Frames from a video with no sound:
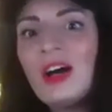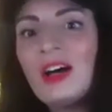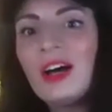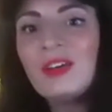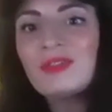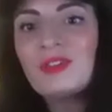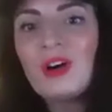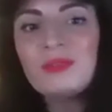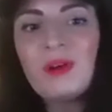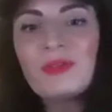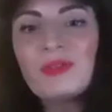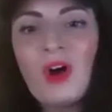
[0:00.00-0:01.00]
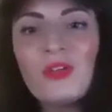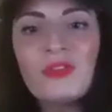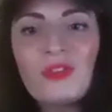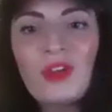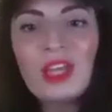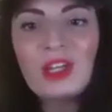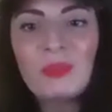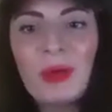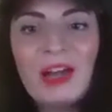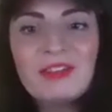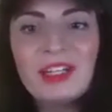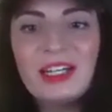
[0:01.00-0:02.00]
I've got a fake
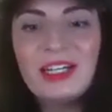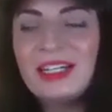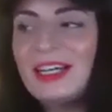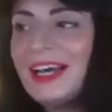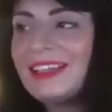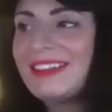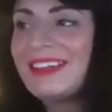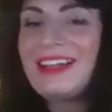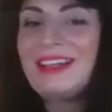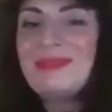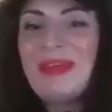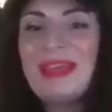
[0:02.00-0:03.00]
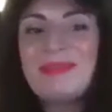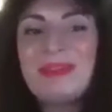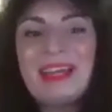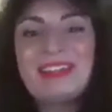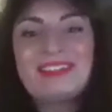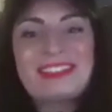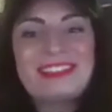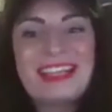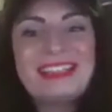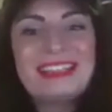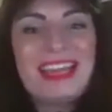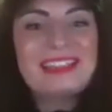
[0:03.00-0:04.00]
parrot. Actually, maybe I should
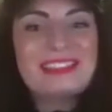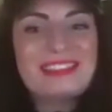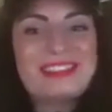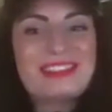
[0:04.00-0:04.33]
send that to